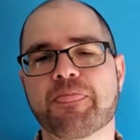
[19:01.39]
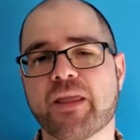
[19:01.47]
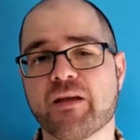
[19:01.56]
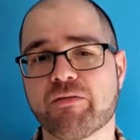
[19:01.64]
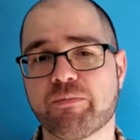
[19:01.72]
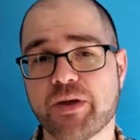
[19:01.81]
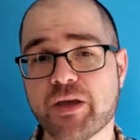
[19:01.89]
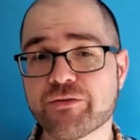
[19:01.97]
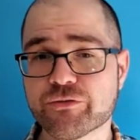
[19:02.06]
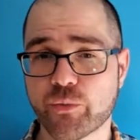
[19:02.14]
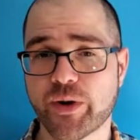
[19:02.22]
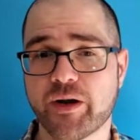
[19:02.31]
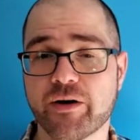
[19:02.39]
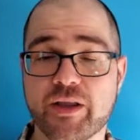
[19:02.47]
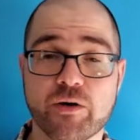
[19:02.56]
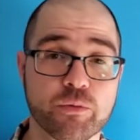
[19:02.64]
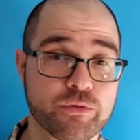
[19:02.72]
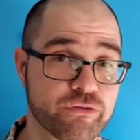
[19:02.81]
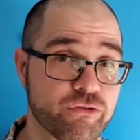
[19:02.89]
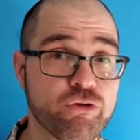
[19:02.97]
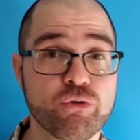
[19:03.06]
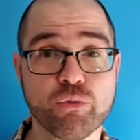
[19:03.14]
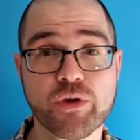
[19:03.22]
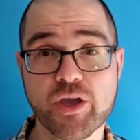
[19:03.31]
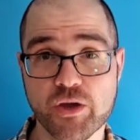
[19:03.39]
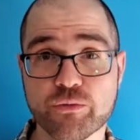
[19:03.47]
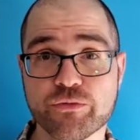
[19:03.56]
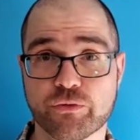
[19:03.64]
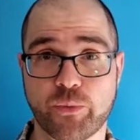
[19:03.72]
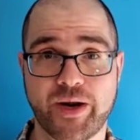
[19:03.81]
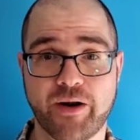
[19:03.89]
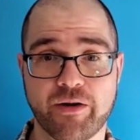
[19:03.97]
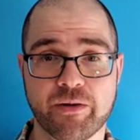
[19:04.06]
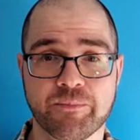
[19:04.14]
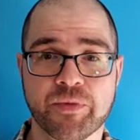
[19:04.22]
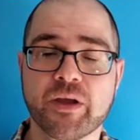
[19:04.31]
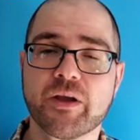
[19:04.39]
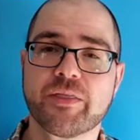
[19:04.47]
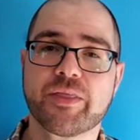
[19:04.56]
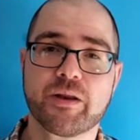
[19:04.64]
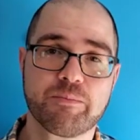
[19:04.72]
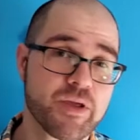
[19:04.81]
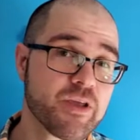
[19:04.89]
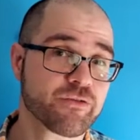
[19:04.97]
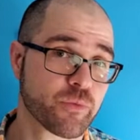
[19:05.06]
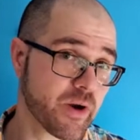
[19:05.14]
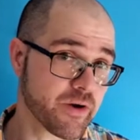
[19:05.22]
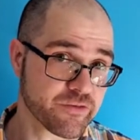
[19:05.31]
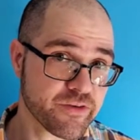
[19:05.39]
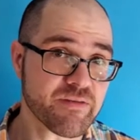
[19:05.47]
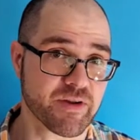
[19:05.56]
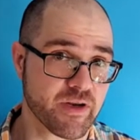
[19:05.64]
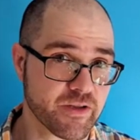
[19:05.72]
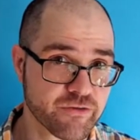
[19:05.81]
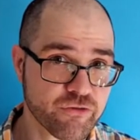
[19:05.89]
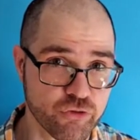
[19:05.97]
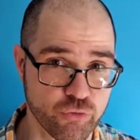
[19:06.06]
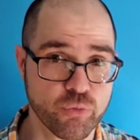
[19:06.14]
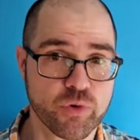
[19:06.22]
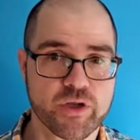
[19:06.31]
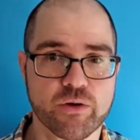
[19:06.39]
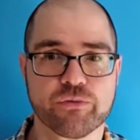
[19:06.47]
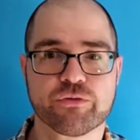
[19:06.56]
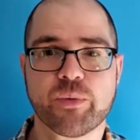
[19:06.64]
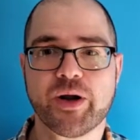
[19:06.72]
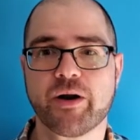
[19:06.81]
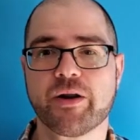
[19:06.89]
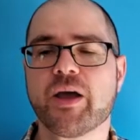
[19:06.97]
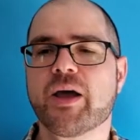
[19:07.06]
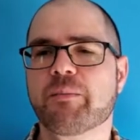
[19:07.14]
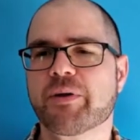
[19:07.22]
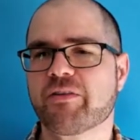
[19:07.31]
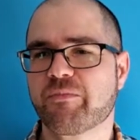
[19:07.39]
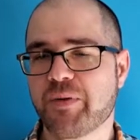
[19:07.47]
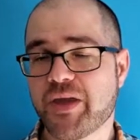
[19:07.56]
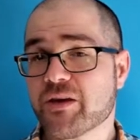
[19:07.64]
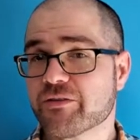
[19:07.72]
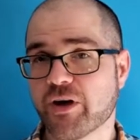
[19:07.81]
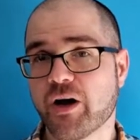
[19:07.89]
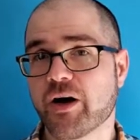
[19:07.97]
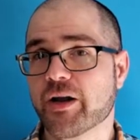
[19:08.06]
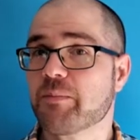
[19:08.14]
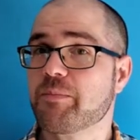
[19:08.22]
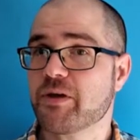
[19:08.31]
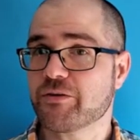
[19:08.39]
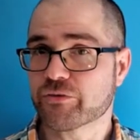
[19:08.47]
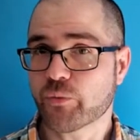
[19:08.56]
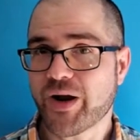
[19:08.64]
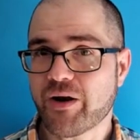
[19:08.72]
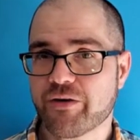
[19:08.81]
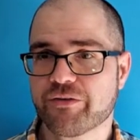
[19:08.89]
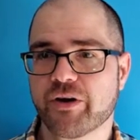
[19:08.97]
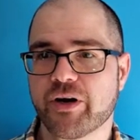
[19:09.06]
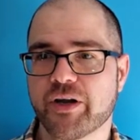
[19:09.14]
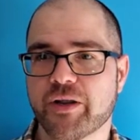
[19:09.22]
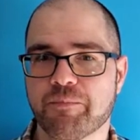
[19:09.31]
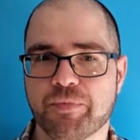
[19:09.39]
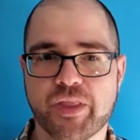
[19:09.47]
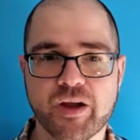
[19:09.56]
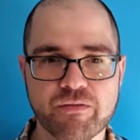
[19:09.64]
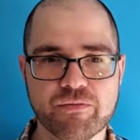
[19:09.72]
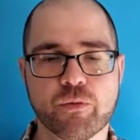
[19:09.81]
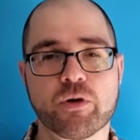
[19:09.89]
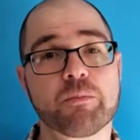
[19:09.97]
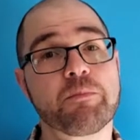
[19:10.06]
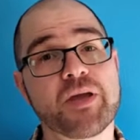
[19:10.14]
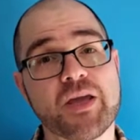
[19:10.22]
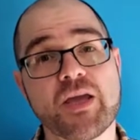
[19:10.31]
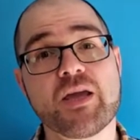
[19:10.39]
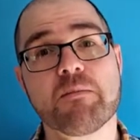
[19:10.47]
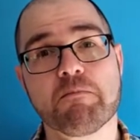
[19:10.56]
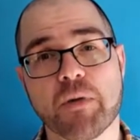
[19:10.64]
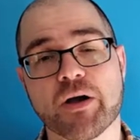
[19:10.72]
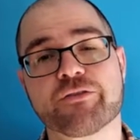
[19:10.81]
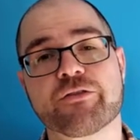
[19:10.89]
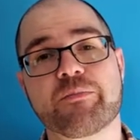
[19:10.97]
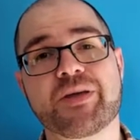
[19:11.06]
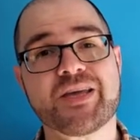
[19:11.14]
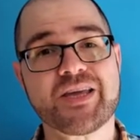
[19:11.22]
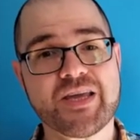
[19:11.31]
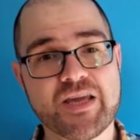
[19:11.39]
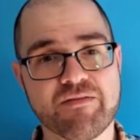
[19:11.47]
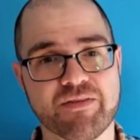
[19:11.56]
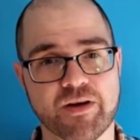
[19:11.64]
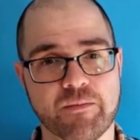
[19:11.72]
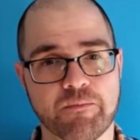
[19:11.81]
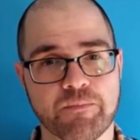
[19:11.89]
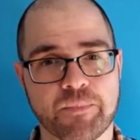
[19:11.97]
If p squared equals 2q squared, then p squared is even. It's 2q squared. But if p is odd, p squared is odd. Therefore, p must be even.